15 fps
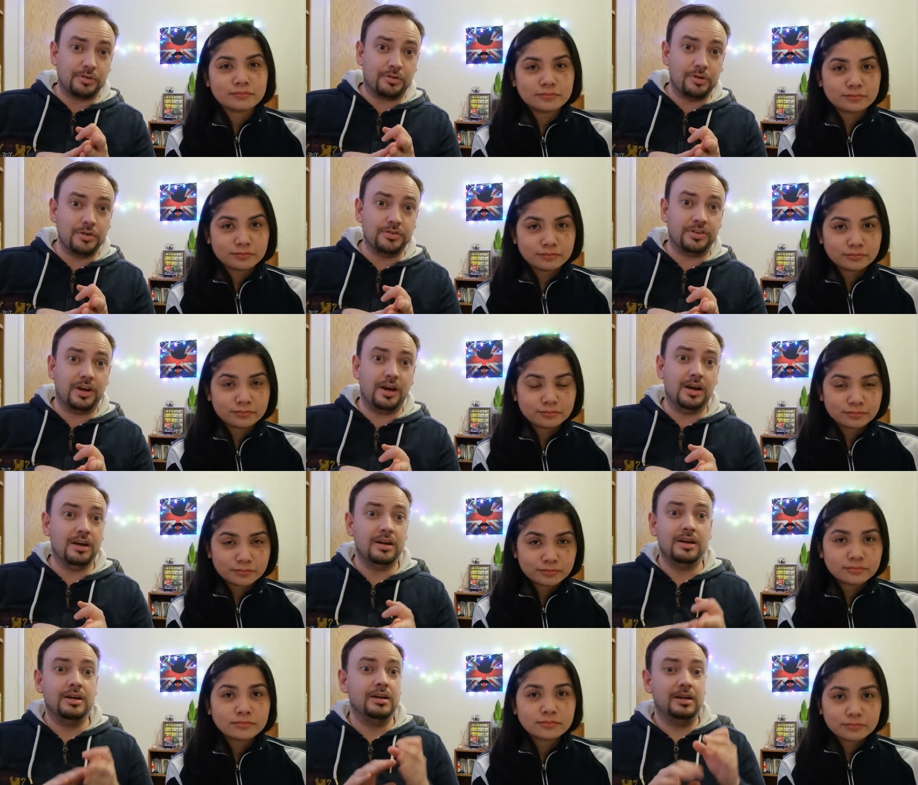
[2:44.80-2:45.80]

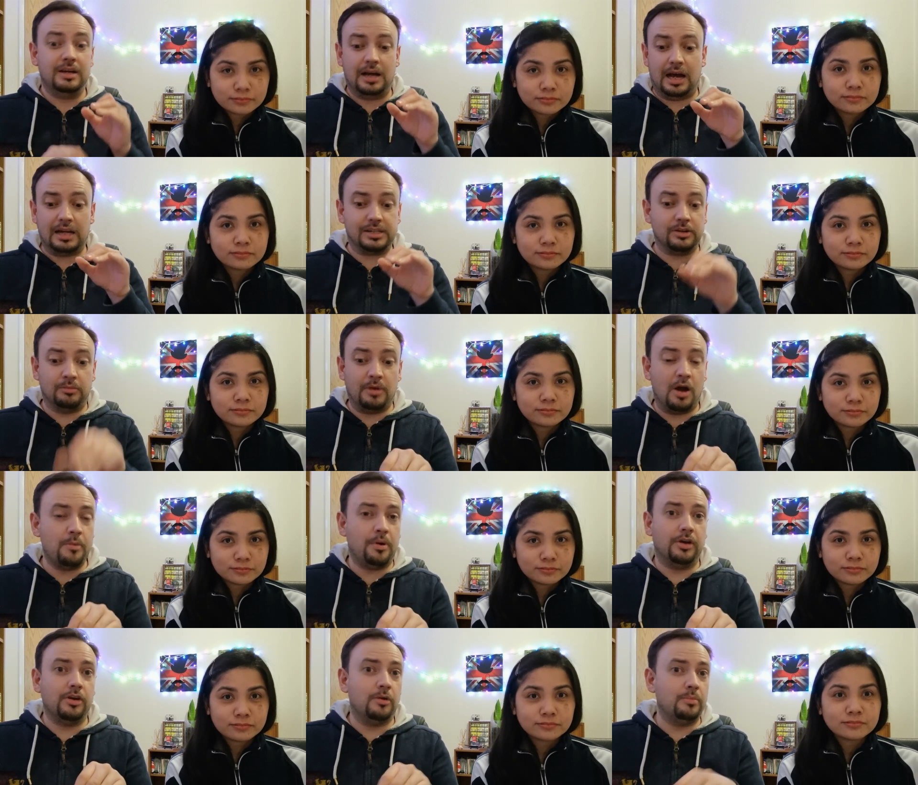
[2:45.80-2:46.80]
Speaker 1: recruiter has your
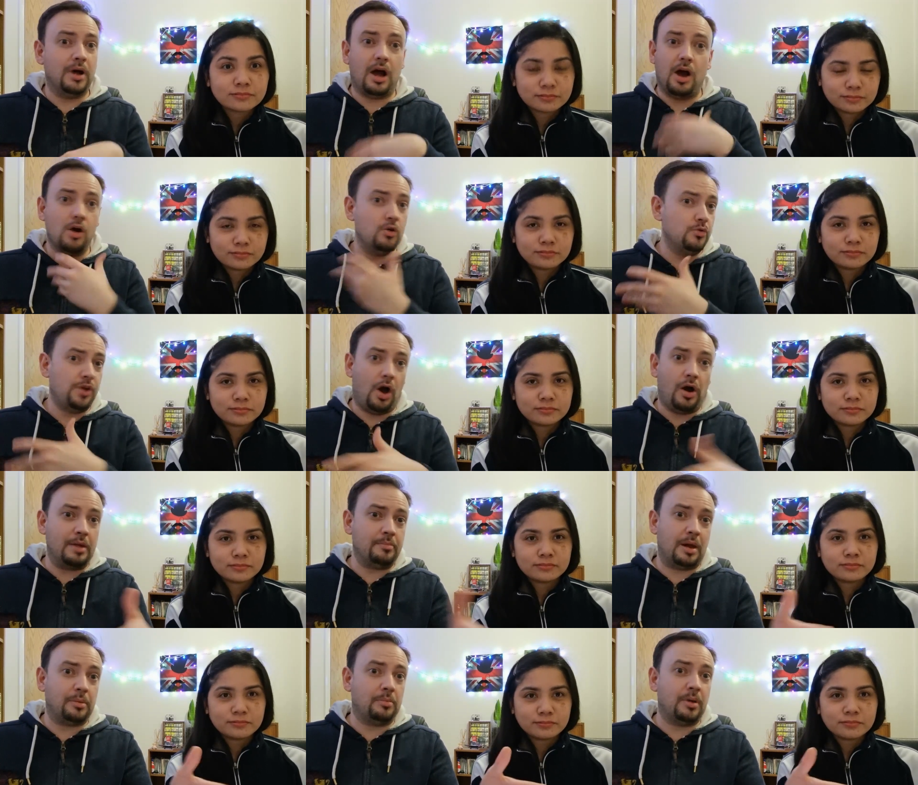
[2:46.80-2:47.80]
mobile number 09
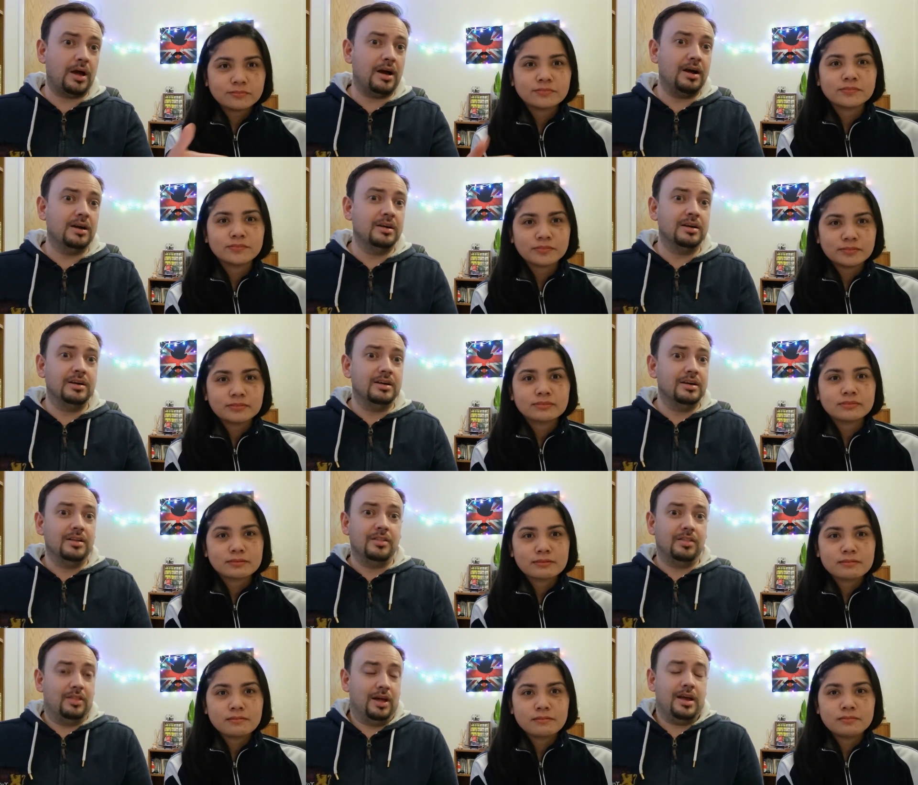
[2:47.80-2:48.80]
blah, blah, blah,
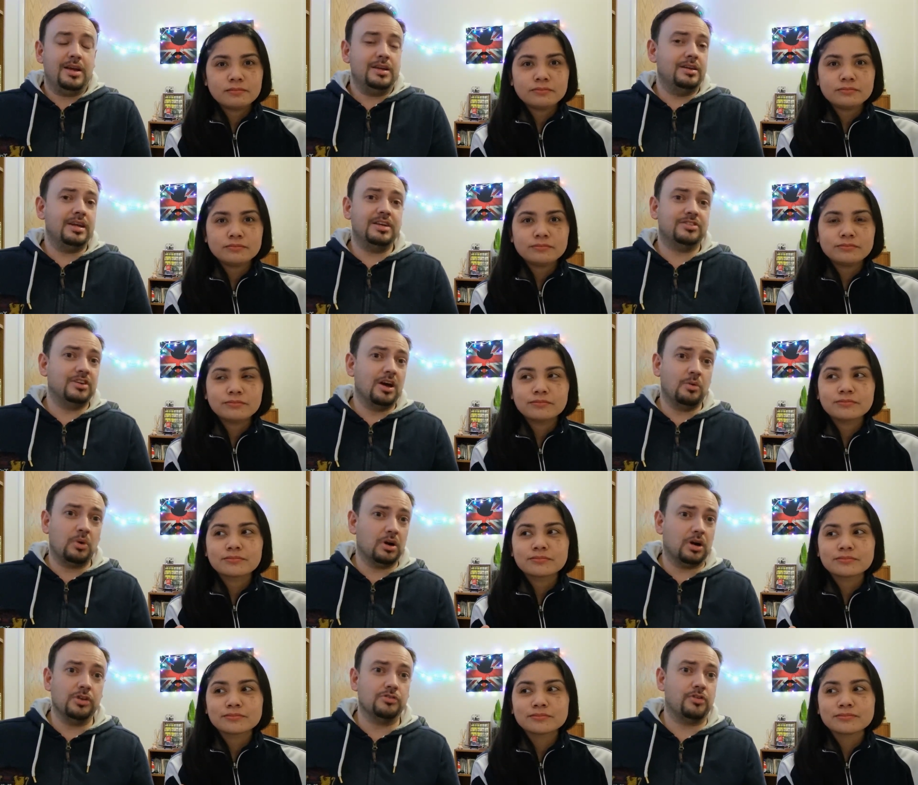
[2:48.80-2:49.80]
they need to know
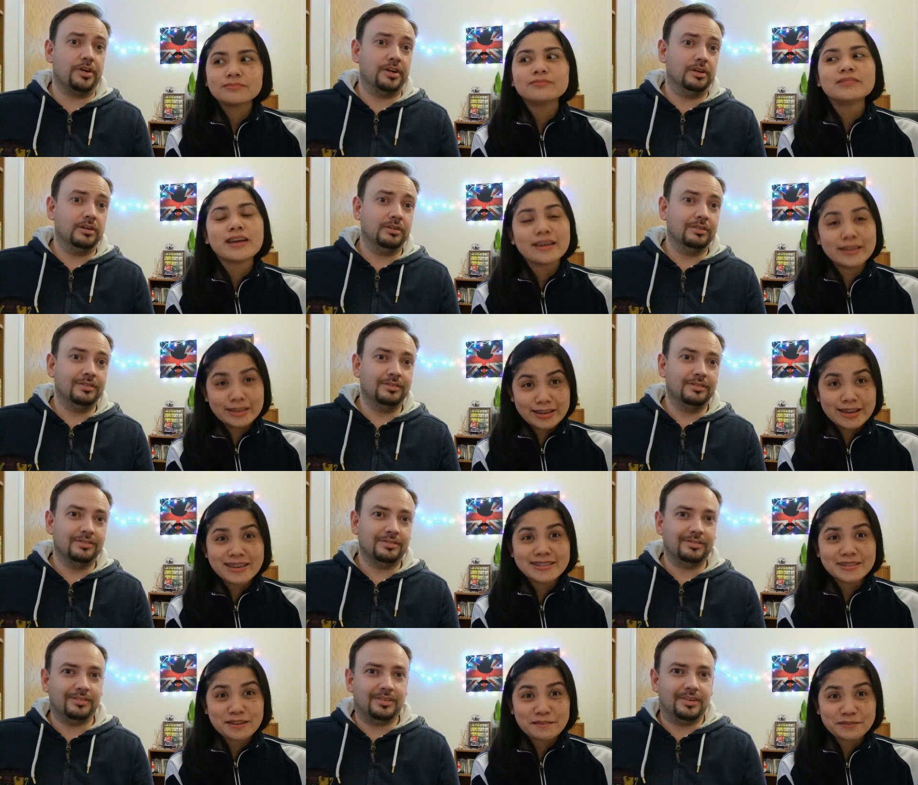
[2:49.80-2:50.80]
what country.
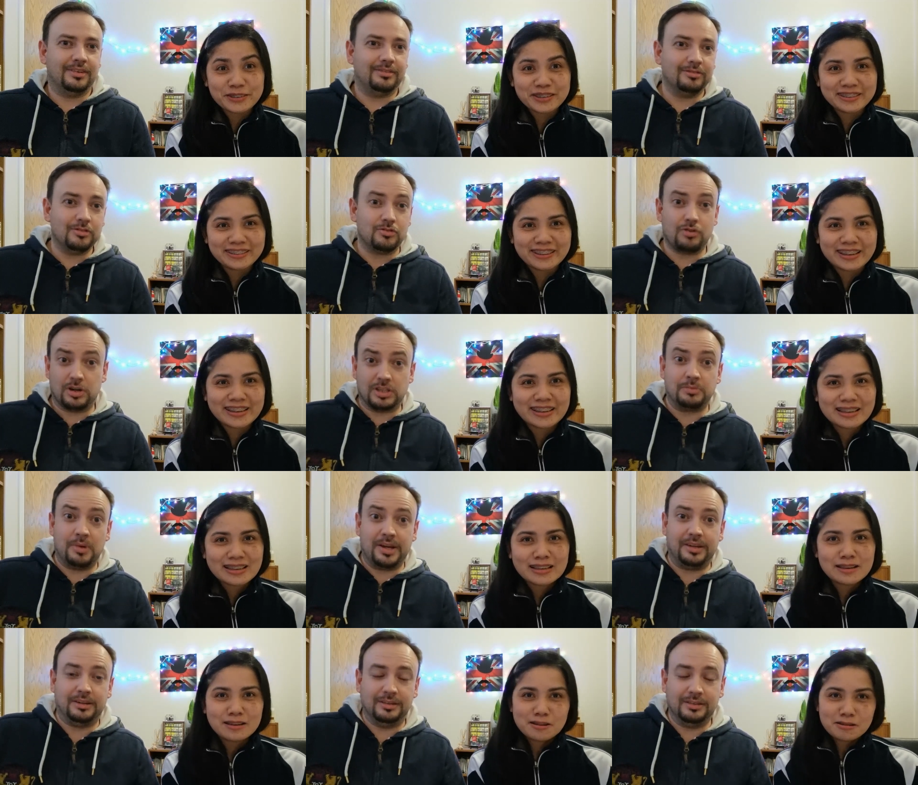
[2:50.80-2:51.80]
Speaker 2: Yes, definitely.
Speaker 1: Trust
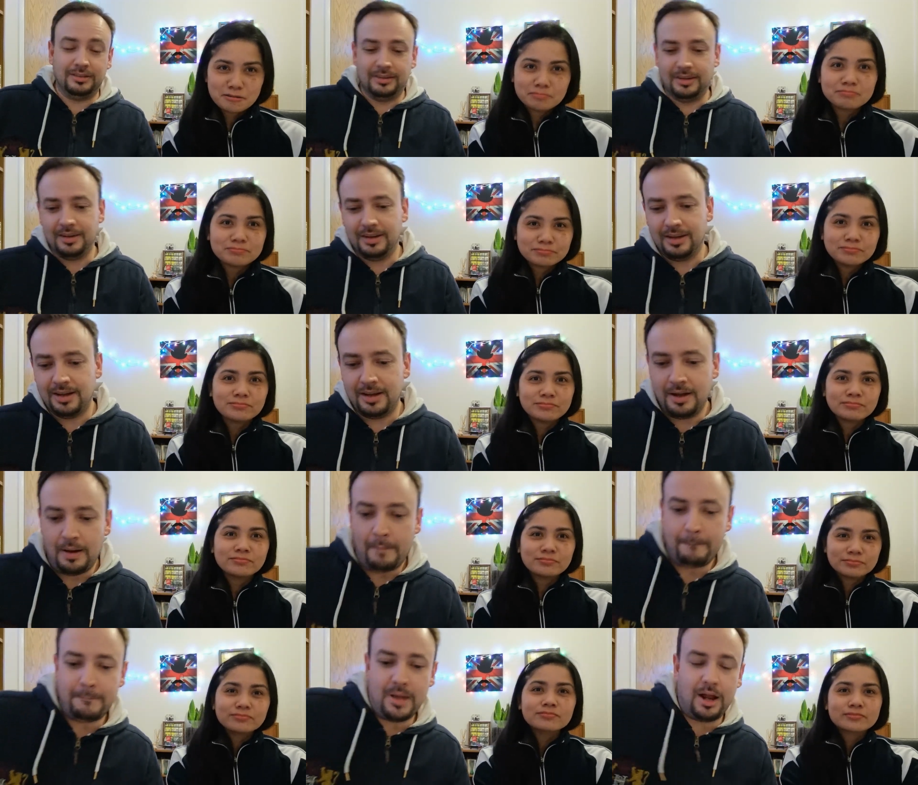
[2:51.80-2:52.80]
me.
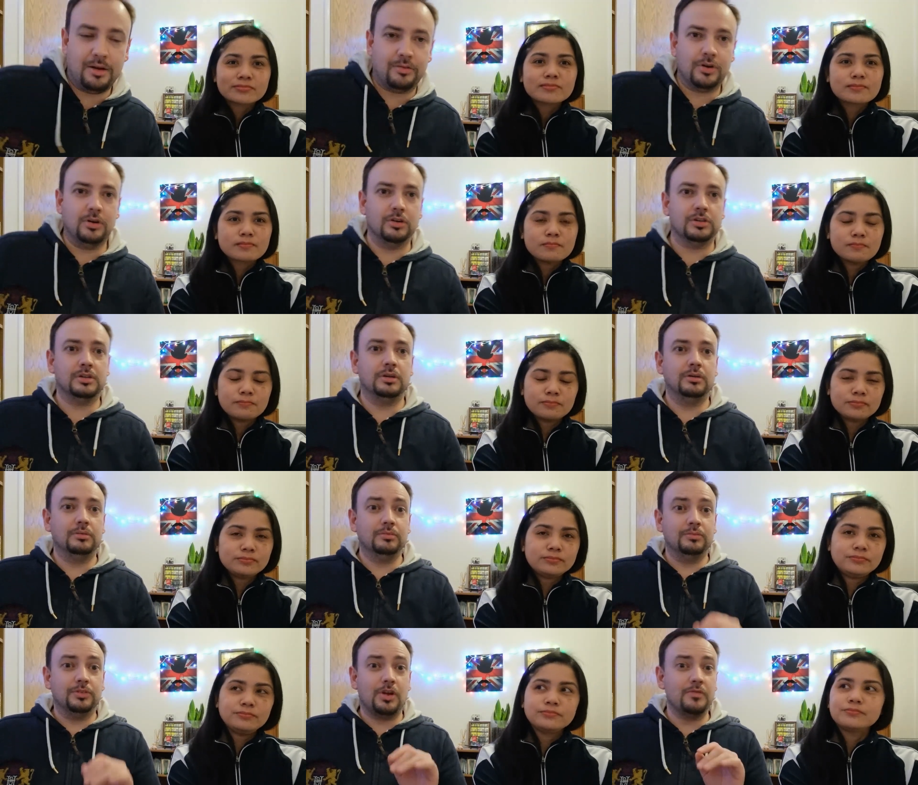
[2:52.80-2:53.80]
And, of course,
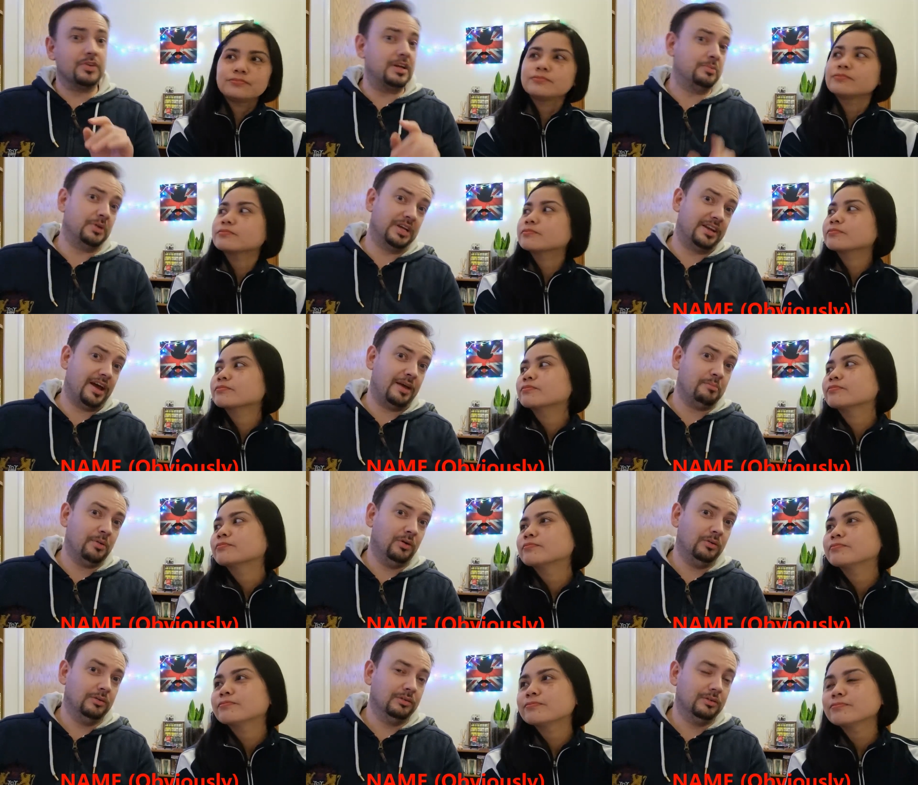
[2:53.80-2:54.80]
don't forget to put your name.
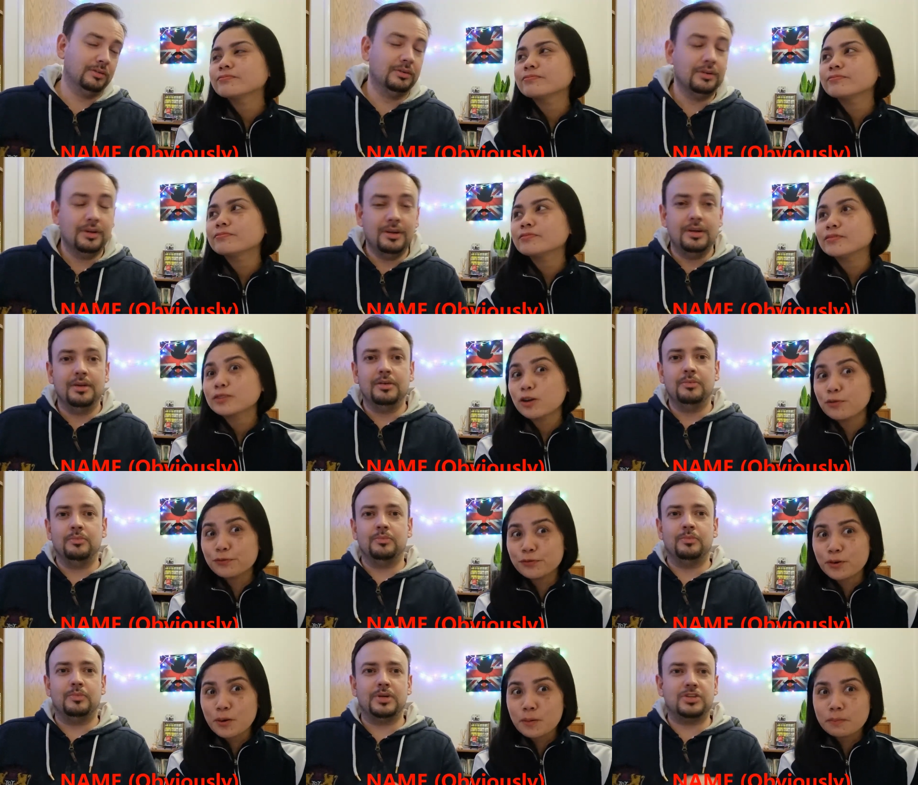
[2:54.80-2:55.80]

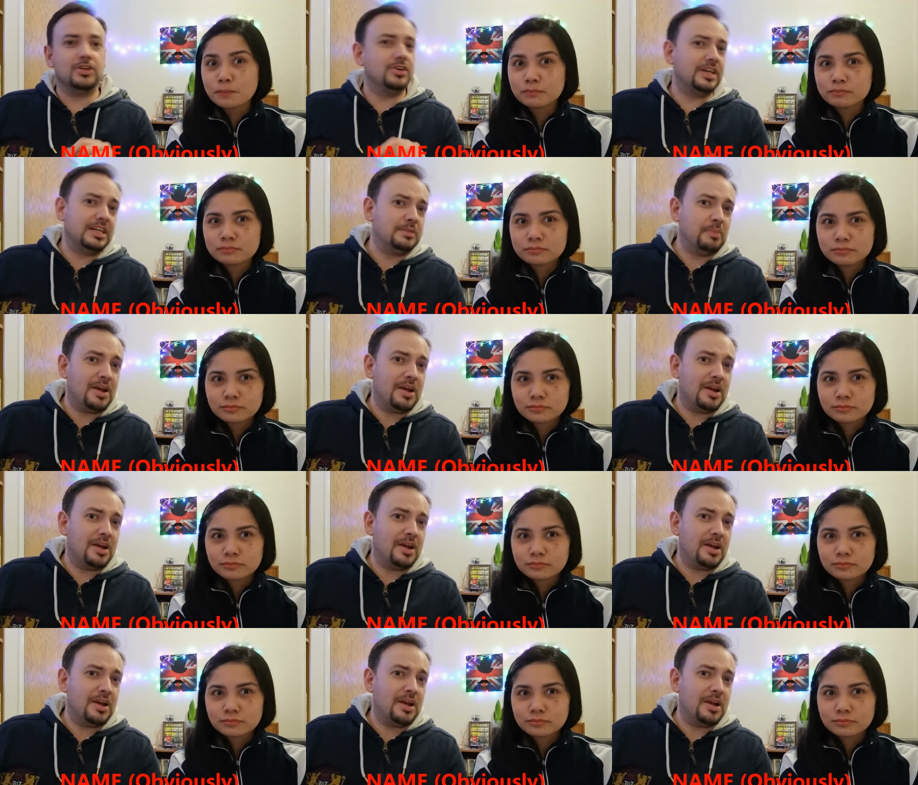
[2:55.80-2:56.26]
We shouldn't need to